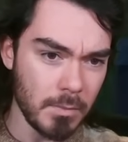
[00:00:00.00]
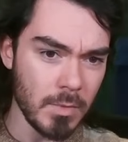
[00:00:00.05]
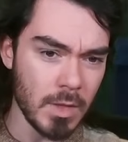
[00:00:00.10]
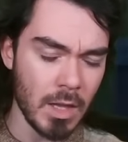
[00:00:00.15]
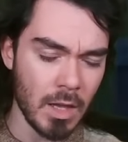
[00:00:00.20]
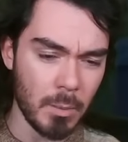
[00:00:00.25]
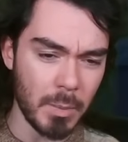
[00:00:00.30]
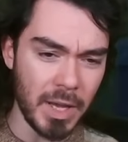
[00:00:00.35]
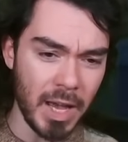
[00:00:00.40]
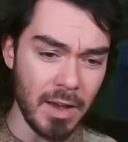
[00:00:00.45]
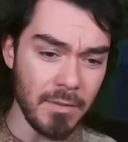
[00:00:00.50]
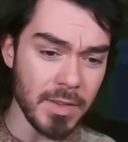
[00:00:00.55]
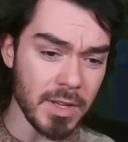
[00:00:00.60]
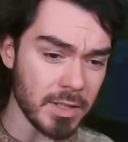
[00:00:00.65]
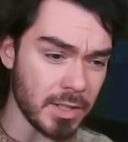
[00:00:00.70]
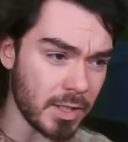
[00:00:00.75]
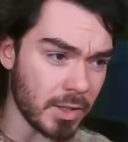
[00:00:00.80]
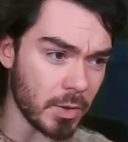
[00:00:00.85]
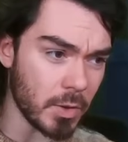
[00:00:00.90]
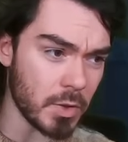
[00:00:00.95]
And we have
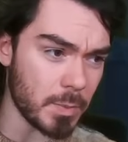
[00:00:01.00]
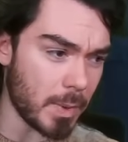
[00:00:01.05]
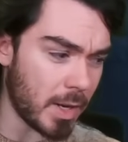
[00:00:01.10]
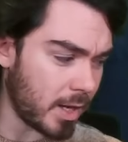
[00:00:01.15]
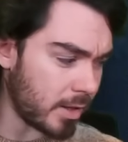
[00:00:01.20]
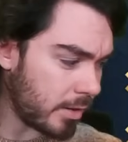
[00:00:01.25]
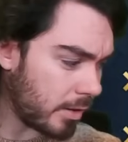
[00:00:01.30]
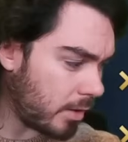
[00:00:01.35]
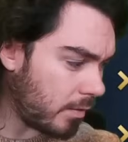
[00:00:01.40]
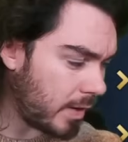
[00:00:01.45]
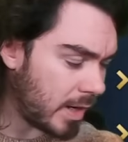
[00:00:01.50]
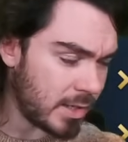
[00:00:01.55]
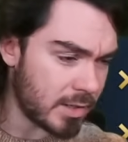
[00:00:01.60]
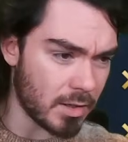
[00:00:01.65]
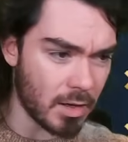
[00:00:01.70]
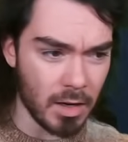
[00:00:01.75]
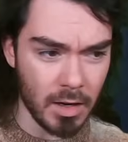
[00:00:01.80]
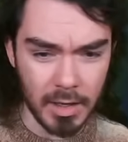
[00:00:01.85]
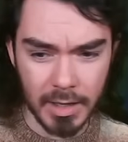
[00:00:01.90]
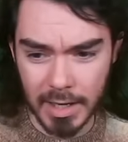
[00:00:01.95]
this Heroes Path event
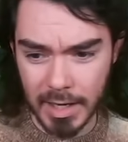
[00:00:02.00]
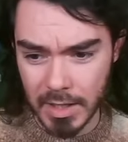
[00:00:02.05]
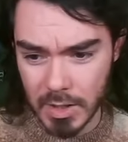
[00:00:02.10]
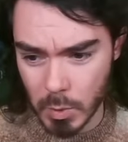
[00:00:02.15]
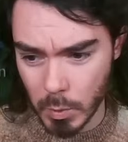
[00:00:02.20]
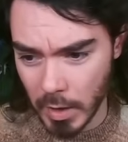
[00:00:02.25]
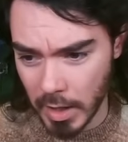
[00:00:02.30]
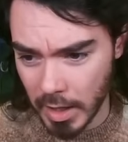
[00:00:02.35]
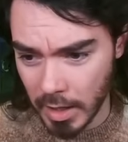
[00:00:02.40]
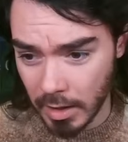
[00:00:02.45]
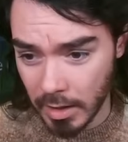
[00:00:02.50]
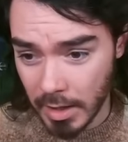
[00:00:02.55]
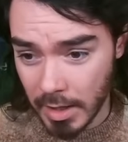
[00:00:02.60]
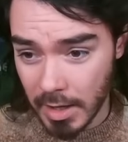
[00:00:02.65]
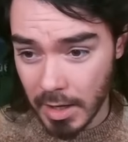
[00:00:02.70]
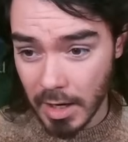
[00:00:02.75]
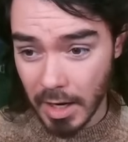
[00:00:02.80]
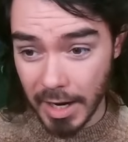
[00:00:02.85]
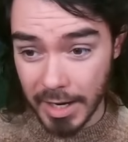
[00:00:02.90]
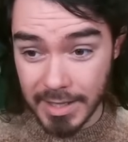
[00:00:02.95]
on as well.
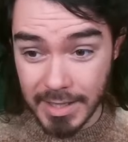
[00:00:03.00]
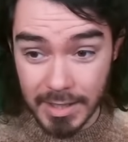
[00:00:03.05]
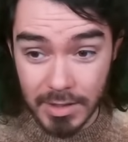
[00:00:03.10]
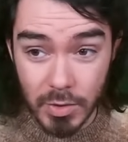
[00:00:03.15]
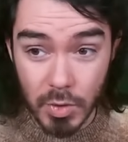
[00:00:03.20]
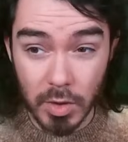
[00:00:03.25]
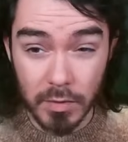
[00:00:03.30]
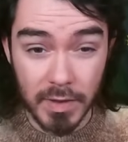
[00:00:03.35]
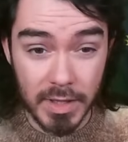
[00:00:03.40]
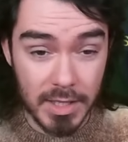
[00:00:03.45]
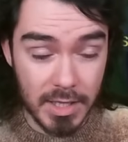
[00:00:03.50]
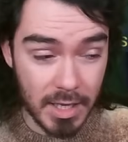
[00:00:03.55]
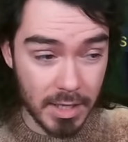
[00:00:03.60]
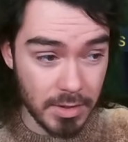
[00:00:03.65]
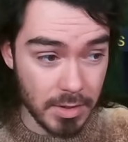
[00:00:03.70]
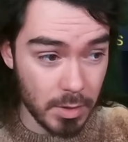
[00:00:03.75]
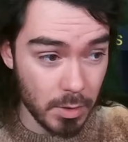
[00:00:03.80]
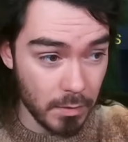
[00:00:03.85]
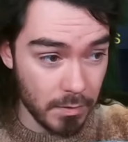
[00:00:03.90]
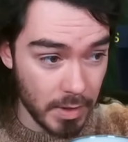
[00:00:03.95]
I did sort of intend
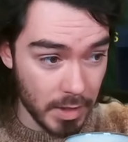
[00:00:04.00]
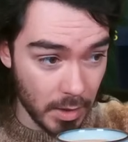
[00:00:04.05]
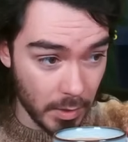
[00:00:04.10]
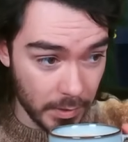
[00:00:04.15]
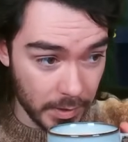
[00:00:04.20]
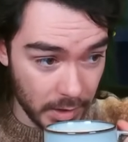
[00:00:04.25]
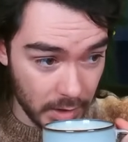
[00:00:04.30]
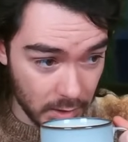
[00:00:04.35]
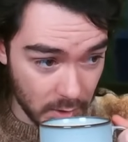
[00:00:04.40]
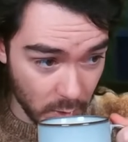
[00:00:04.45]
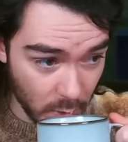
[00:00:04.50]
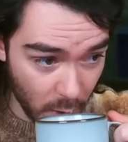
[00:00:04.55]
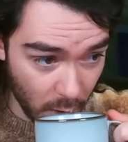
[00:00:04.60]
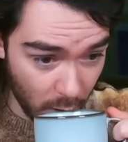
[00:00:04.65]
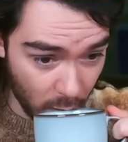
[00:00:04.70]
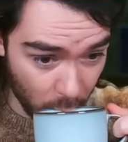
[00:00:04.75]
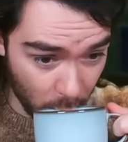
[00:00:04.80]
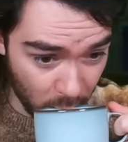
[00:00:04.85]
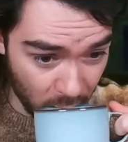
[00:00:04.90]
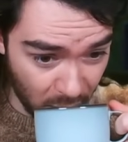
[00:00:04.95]
to do a video on this.
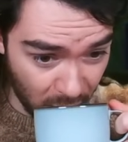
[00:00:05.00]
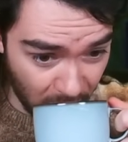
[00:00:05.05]
Um,